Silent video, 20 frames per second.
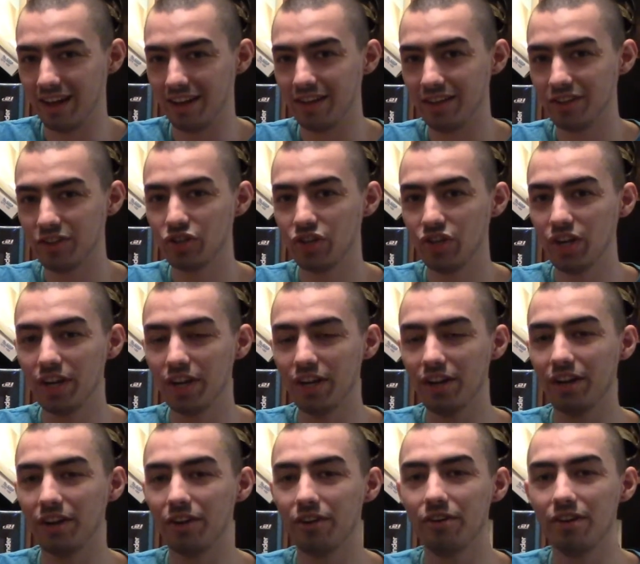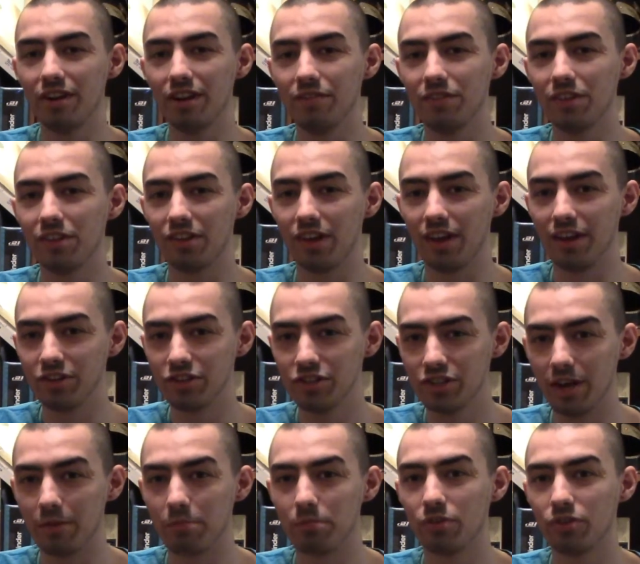sheeting underneath the said
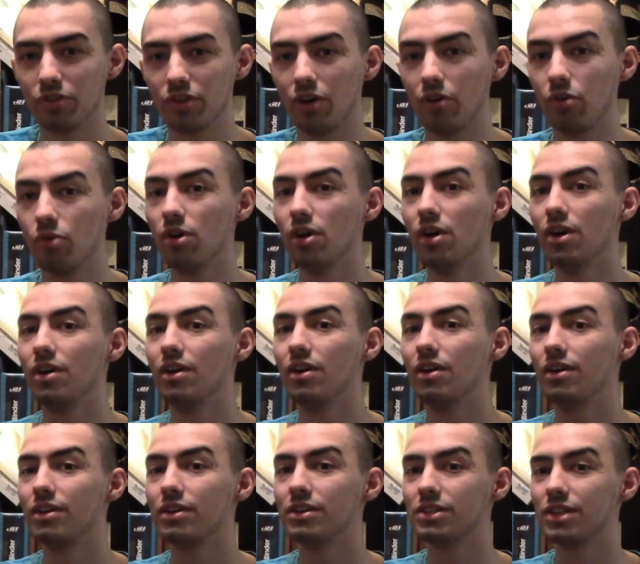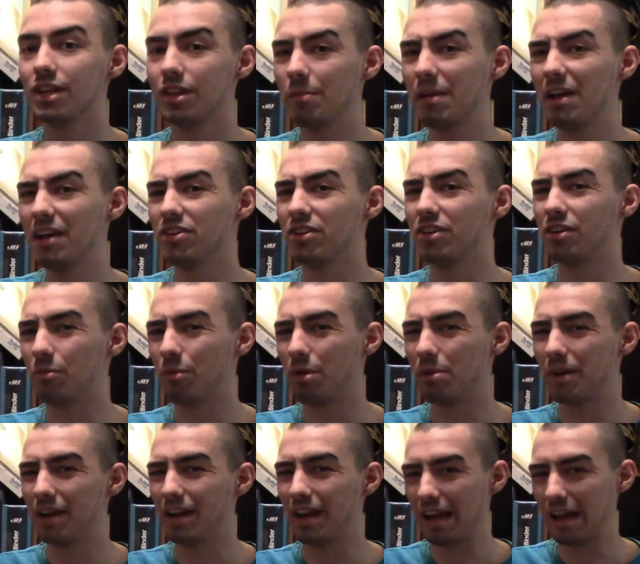ship. So, just imagine
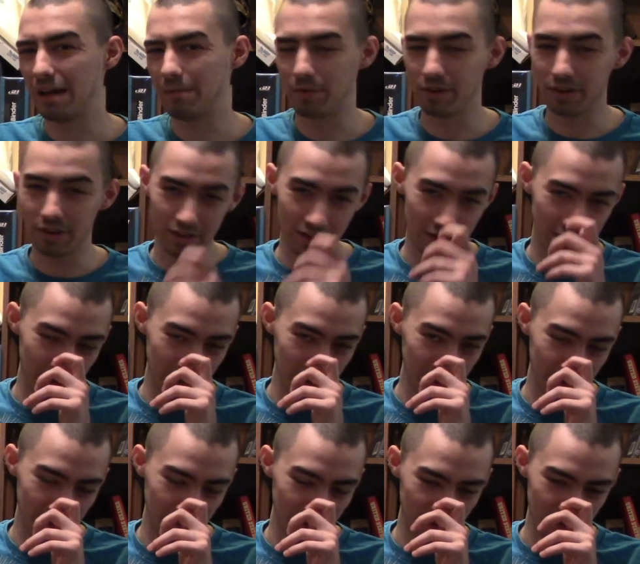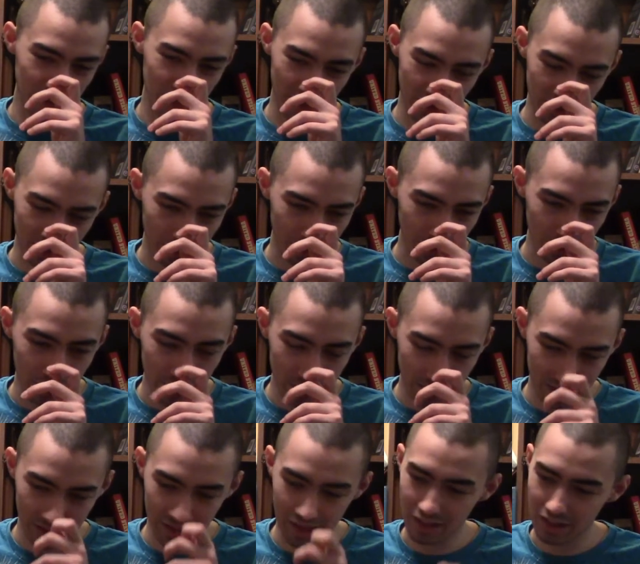what might happen if, technically,
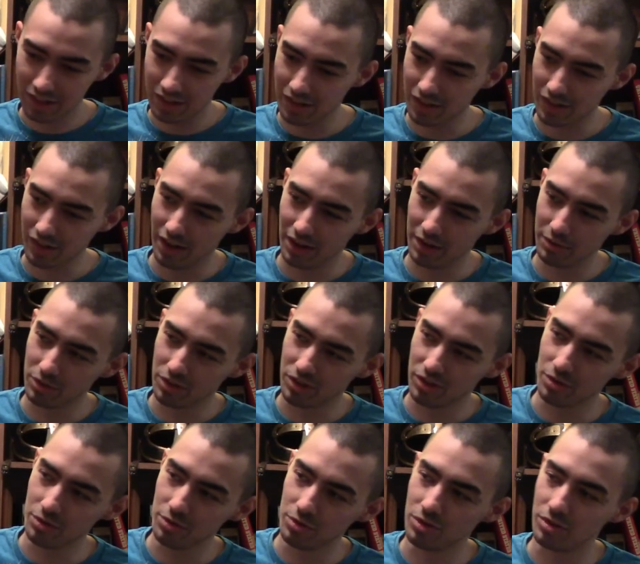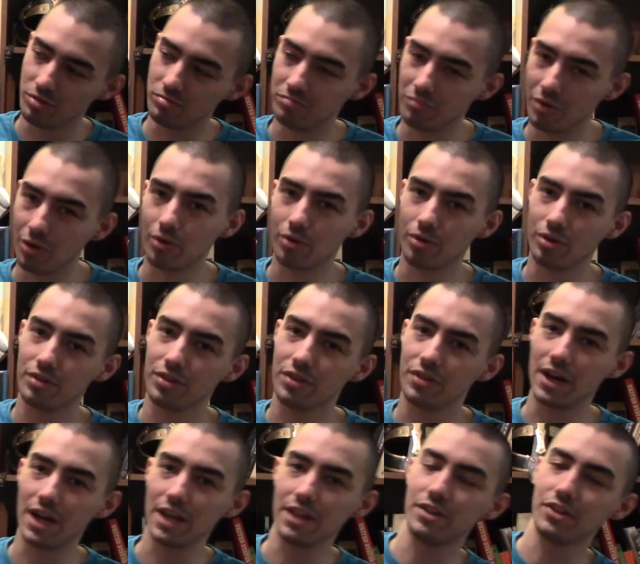this design was used more
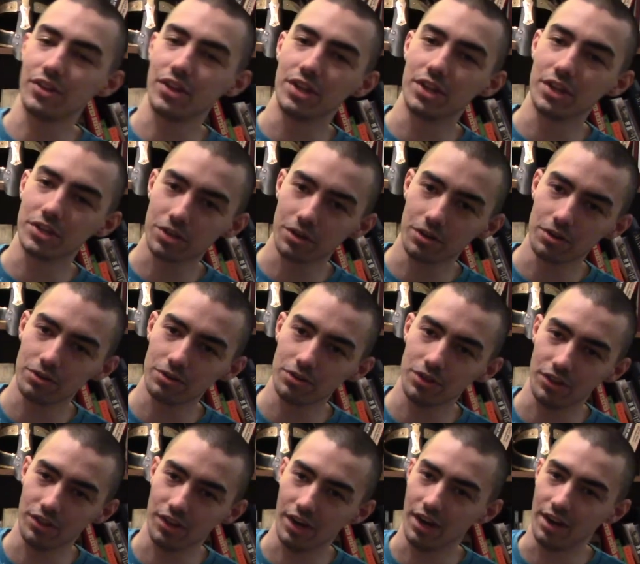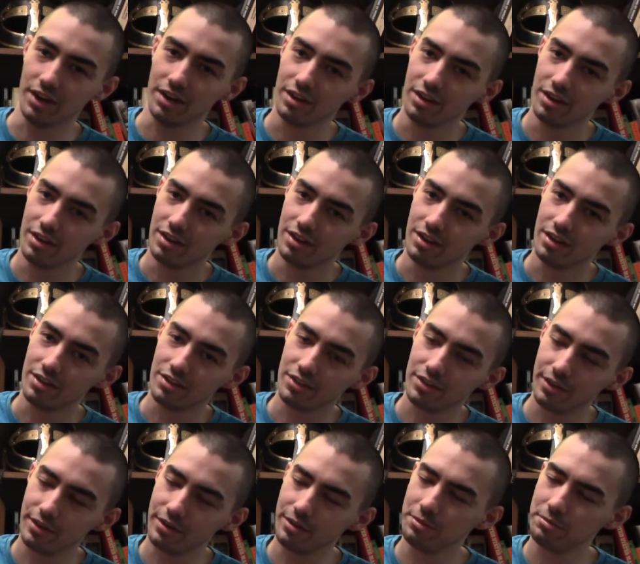rather than the turtle design.
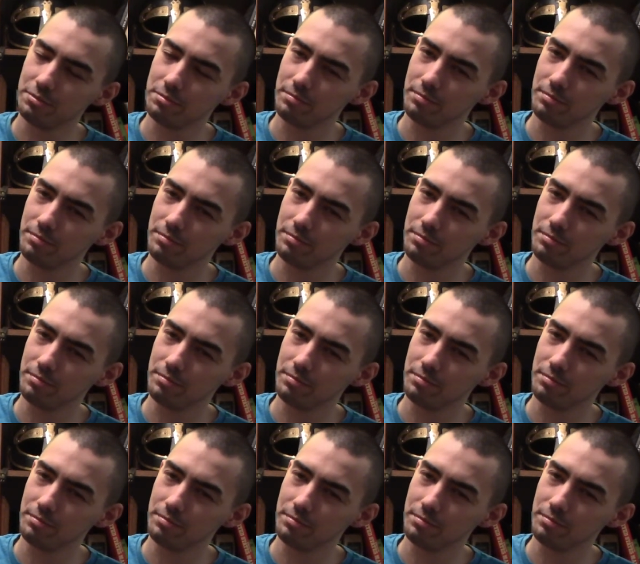So,